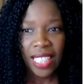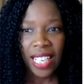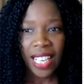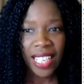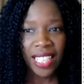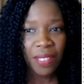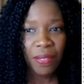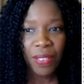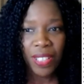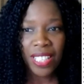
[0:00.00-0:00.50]

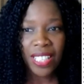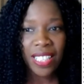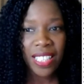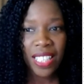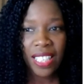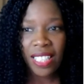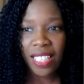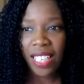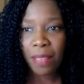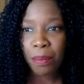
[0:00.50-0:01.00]
And if it
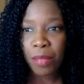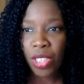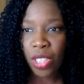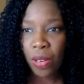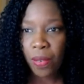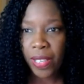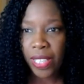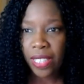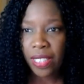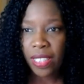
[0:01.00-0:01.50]
isn't, I'm
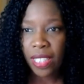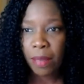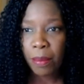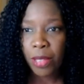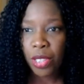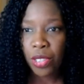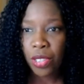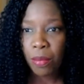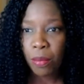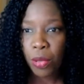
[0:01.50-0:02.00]
sorry. Let
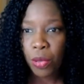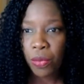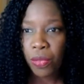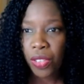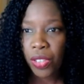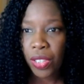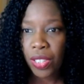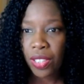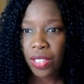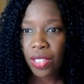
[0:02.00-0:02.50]
me just move
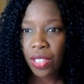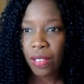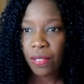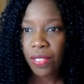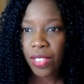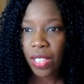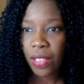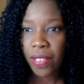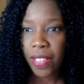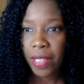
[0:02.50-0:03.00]
that stuff.
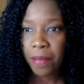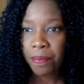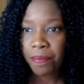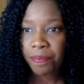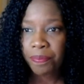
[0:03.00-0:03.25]
Sorry.